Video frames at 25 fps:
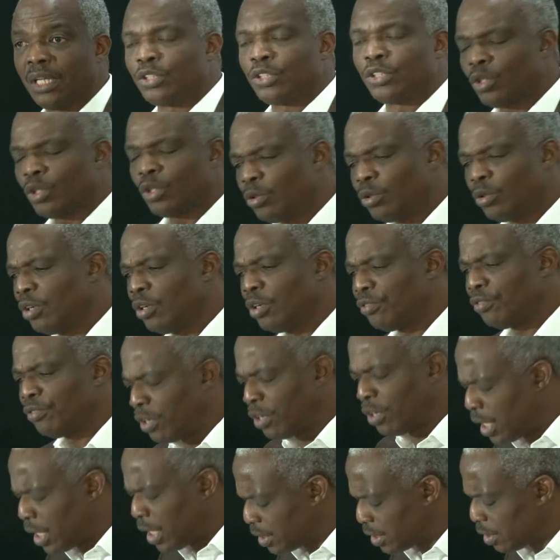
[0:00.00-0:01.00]
So
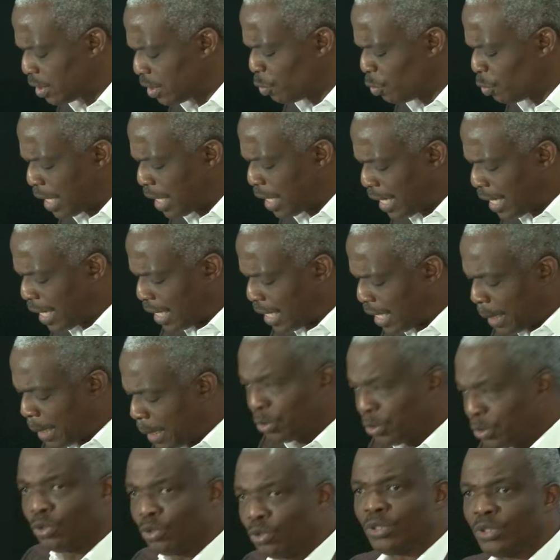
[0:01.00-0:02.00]
for us, we are
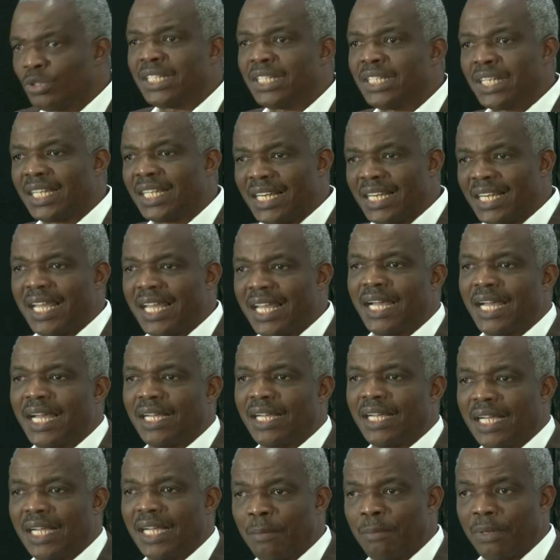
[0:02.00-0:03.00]
absolutely clear
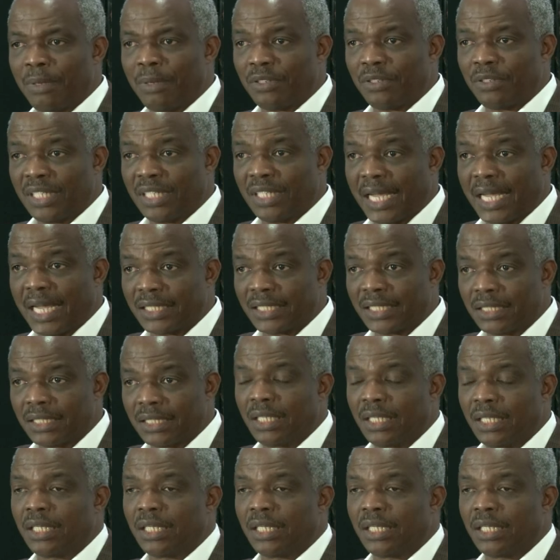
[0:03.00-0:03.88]
about that.